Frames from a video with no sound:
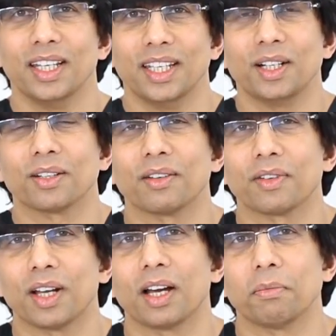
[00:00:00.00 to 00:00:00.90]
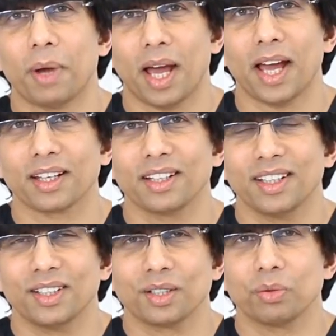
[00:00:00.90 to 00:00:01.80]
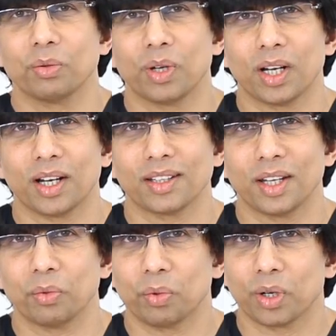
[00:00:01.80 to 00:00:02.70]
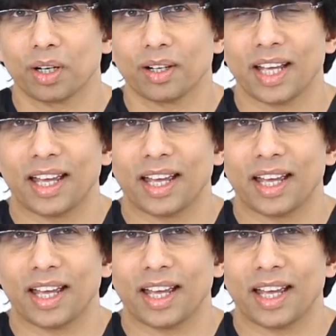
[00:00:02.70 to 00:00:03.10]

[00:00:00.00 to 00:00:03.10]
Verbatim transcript: ears have gone back to where they were